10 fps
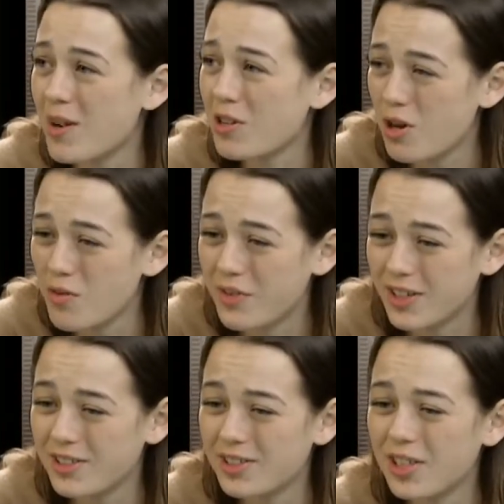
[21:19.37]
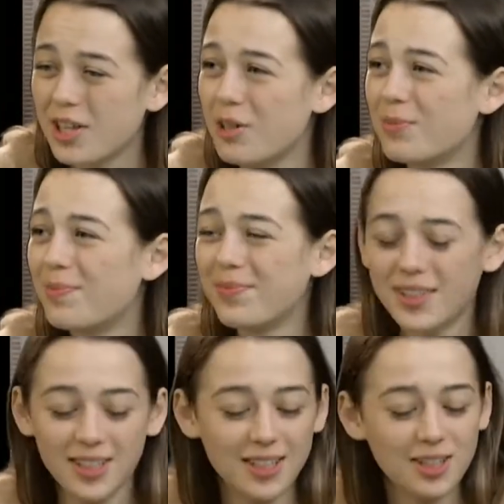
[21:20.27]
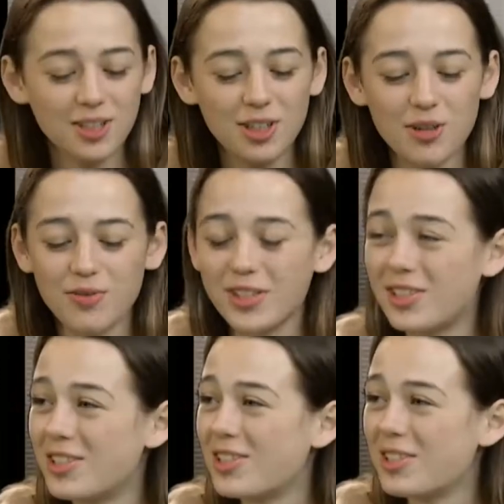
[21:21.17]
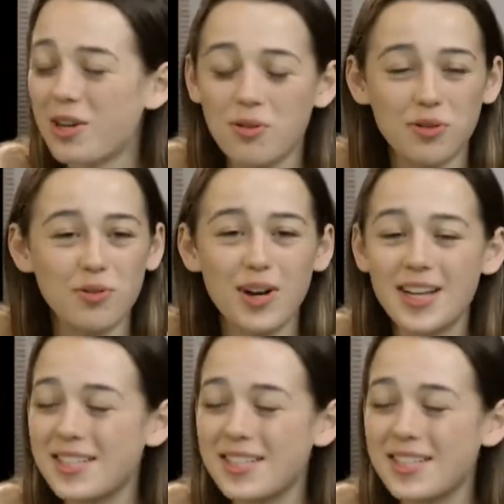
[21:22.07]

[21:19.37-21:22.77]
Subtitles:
COVID? COVID's going crazy.